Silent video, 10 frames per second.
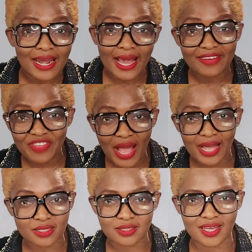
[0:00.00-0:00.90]
are like
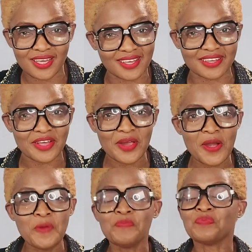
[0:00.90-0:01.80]
that.
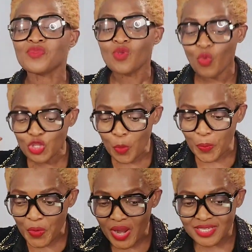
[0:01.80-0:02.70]
When you
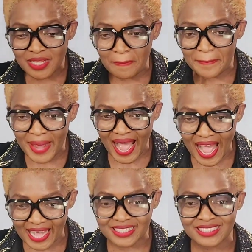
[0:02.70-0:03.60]
praise a
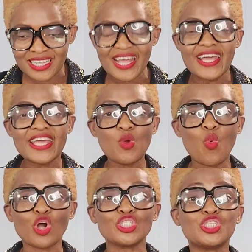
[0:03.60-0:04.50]
man, he
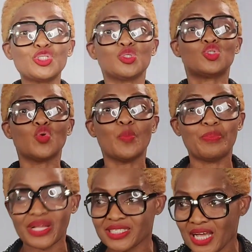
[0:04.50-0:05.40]
wants to do
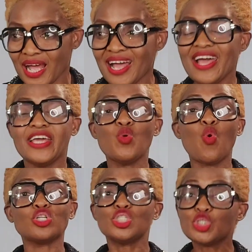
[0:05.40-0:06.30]
better. He
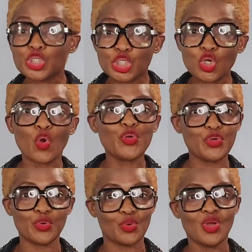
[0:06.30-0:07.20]
wants to show
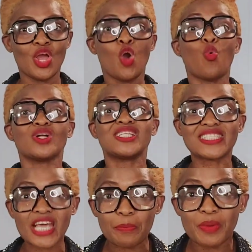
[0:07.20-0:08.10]
you what he's
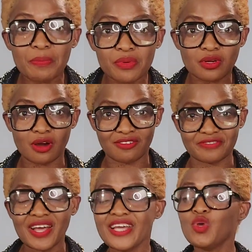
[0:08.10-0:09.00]
capable
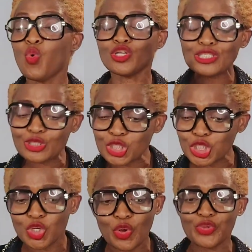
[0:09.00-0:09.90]
of. He wants to
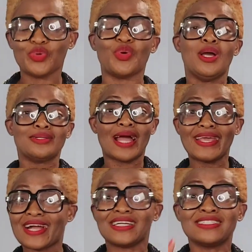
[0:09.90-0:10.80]
show you that
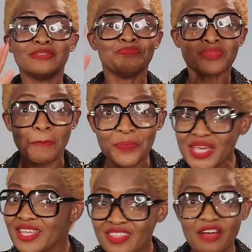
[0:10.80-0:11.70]
he can
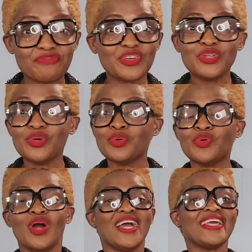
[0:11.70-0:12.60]
be there for
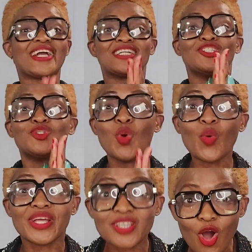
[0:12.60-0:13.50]
you. He can
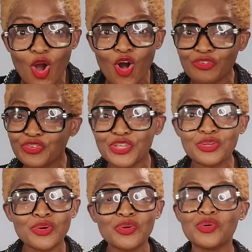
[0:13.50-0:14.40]
do it all for
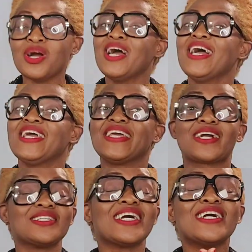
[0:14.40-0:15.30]
you. He
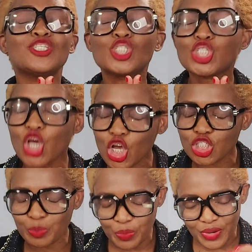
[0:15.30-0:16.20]
can
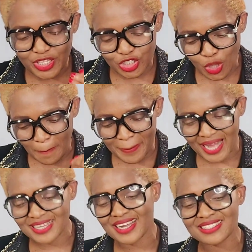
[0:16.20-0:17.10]
just praise your
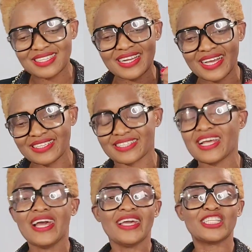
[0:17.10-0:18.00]
man. Let's learn it.
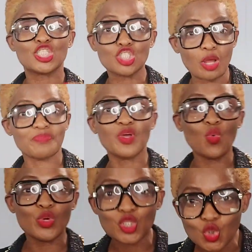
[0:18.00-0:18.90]
It's
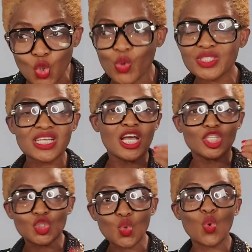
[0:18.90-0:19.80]
something we don't
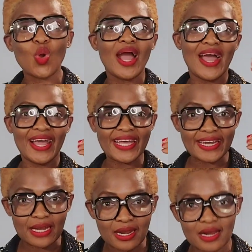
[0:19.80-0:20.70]
do a
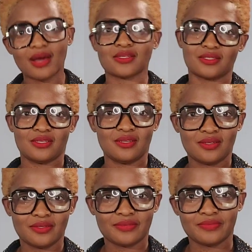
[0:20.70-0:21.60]
lot.
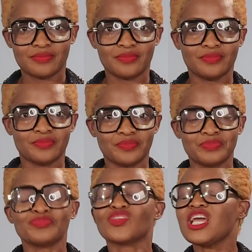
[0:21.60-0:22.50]

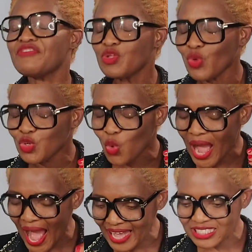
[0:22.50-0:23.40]
Even when you
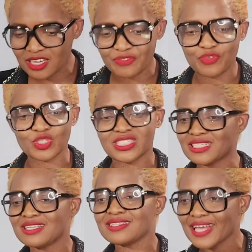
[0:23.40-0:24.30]
ask for
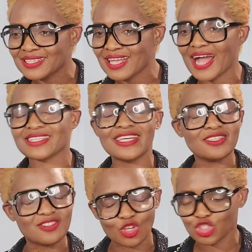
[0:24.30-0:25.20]
certain things and he
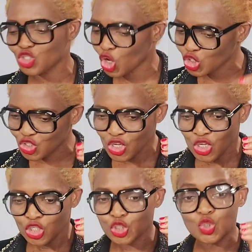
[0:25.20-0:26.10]
does not
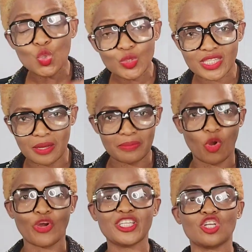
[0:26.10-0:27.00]
do them,
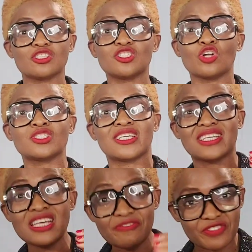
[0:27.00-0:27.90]
or he does not
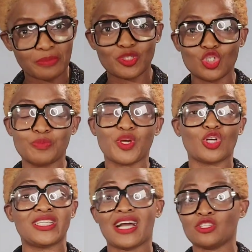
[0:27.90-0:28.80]
give them to you
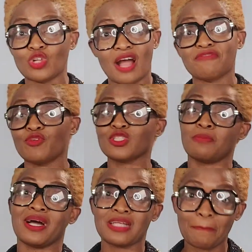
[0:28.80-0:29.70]
because he cannot afford
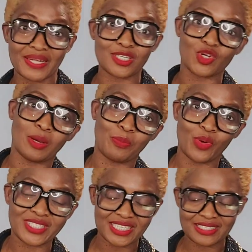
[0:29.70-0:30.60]
them at that particular
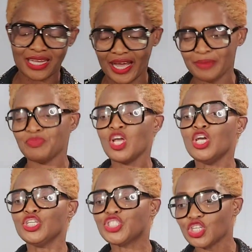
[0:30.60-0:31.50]
point in time,
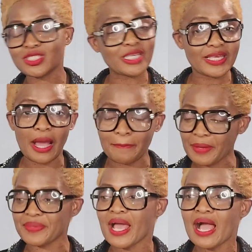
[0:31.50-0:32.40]
just say, yeah,
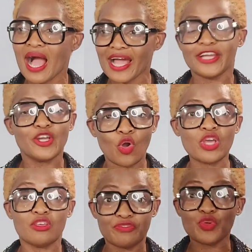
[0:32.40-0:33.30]
baby, I
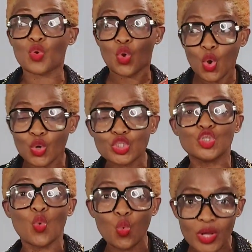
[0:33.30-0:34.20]
know if you could,
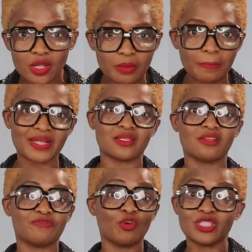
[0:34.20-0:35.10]
you will, but
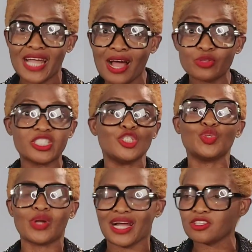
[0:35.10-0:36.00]
for now, since
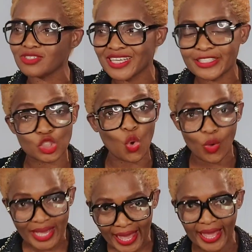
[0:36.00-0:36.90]
you cannot, it's
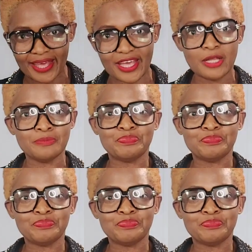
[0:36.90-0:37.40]
okay,